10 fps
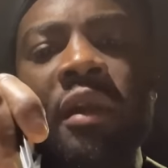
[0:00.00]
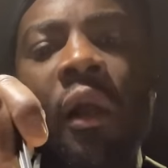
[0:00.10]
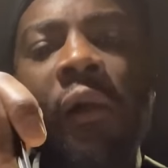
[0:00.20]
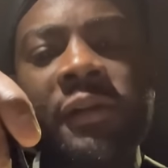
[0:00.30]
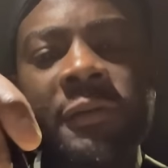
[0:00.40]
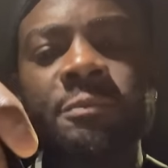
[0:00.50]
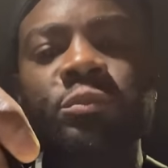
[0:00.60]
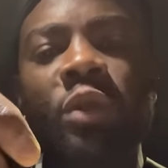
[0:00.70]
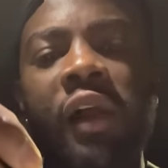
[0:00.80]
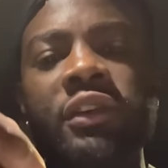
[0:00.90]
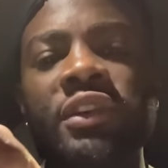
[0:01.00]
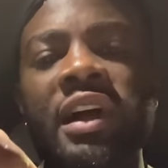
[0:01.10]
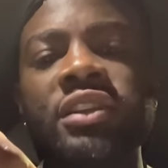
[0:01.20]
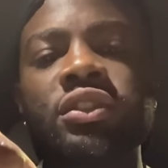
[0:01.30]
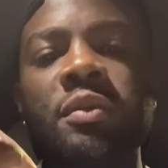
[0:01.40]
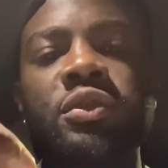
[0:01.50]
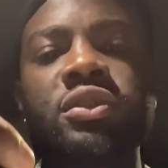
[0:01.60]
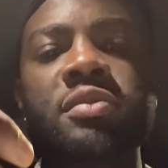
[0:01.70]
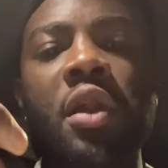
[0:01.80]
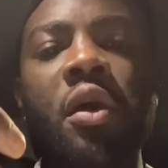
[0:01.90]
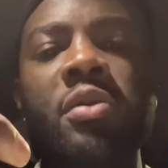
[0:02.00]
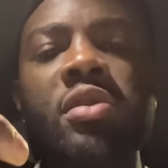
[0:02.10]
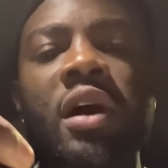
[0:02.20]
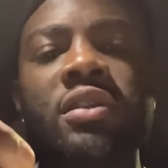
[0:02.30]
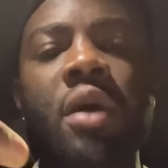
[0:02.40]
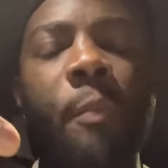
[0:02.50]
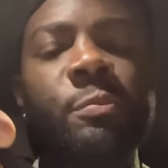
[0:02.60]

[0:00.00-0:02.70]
Oh yeah. And the rice is supposed to be a little bit hotter.